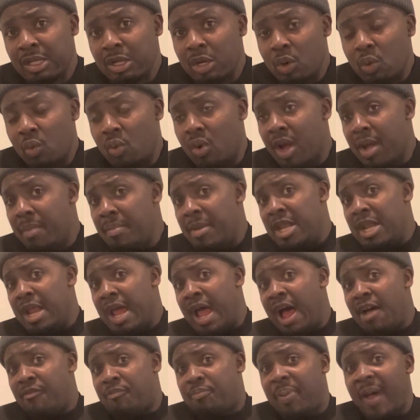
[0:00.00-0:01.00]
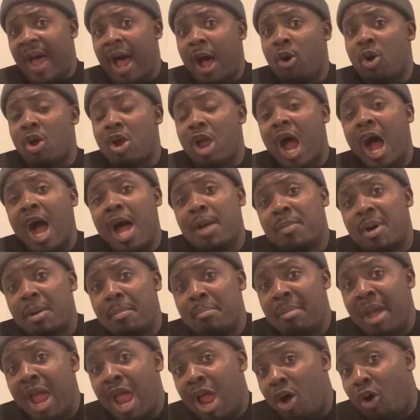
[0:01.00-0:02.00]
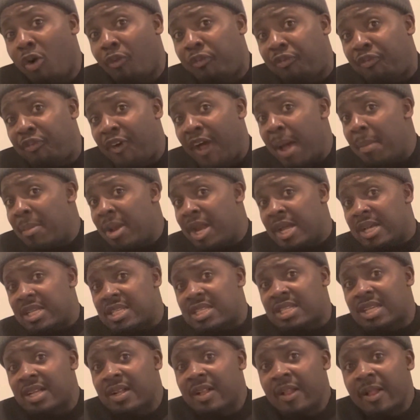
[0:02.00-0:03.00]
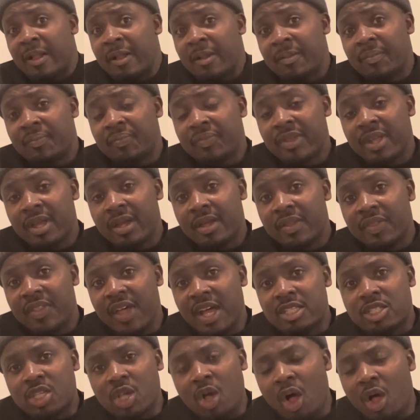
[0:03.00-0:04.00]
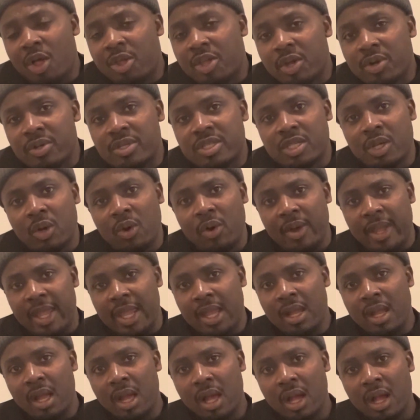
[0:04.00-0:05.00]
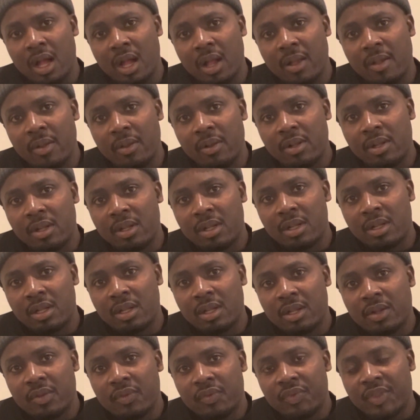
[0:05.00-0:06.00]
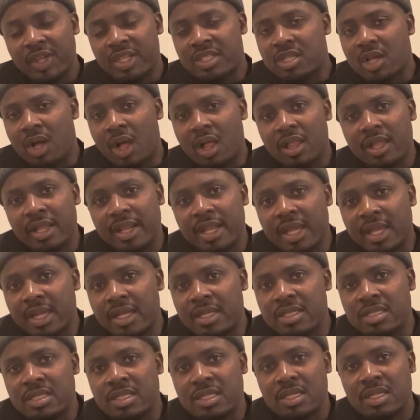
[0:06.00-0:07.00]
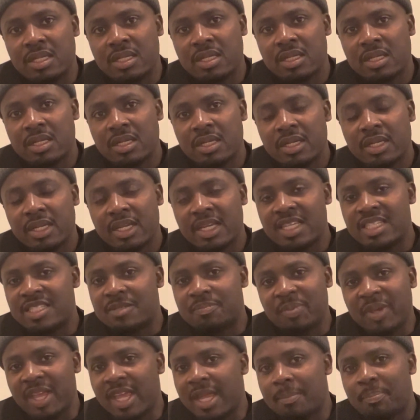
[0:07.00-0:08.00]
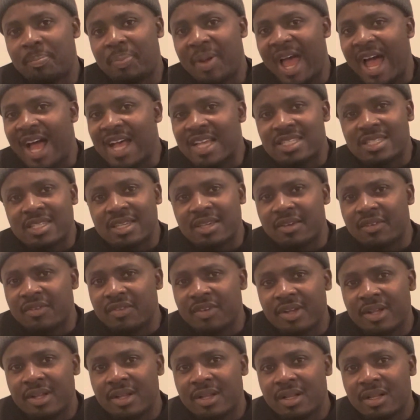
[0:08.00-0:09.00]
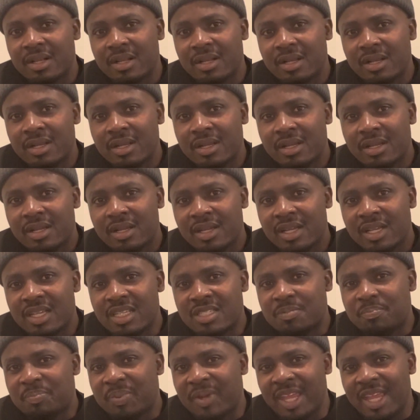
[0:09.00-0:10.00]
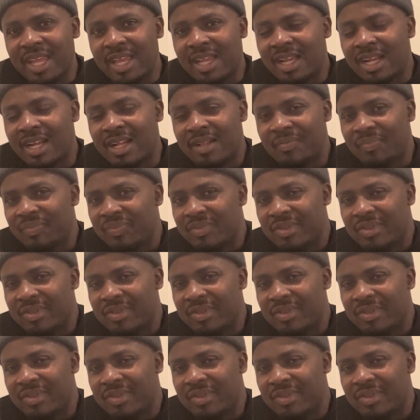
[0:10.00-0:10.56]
Women have power. I'm a male feminist. That's all you're doing. That's all it is being passive. It's being,